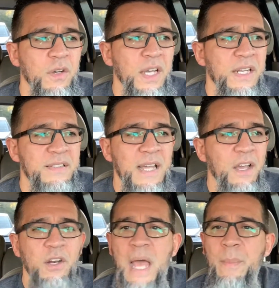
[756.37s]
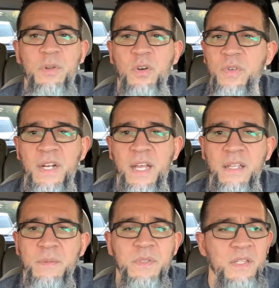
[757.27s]
And it's not gonna happen overnight.
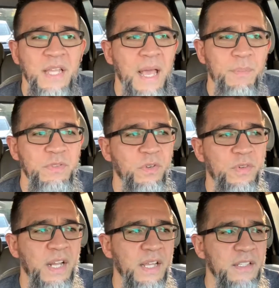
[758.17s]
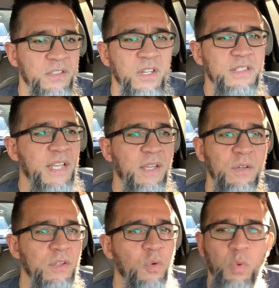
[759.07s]
Nothing happens overnight. It's gonna take,
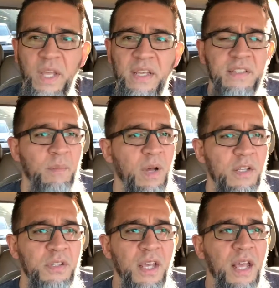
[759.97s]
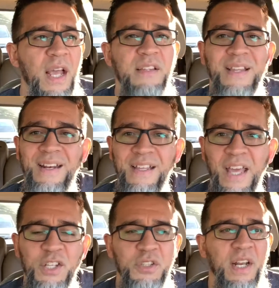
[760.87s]
you know, weeks and months and
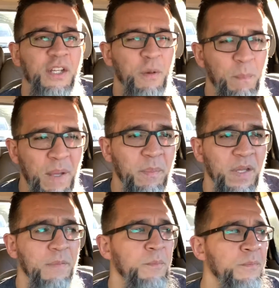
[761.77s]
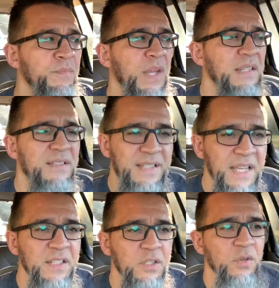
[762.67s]
dedication and commitment and
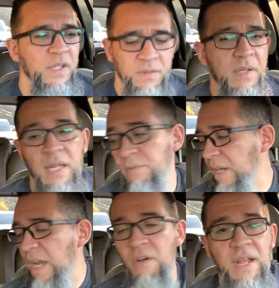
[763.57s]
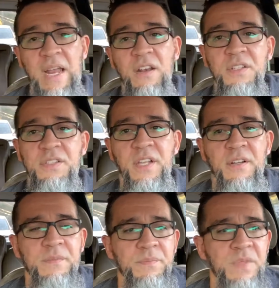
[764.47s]
sticking to it. Like right now, I got lunch
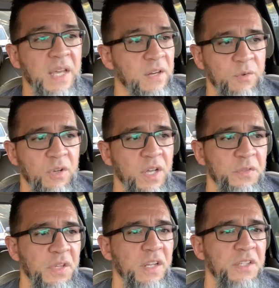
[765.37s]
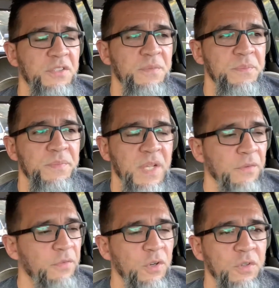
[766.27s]
there. I got a real healthy lunch. Got
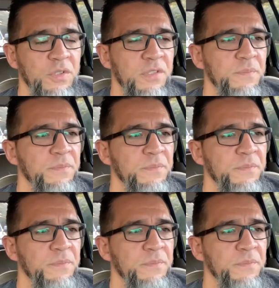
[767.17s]
fruits.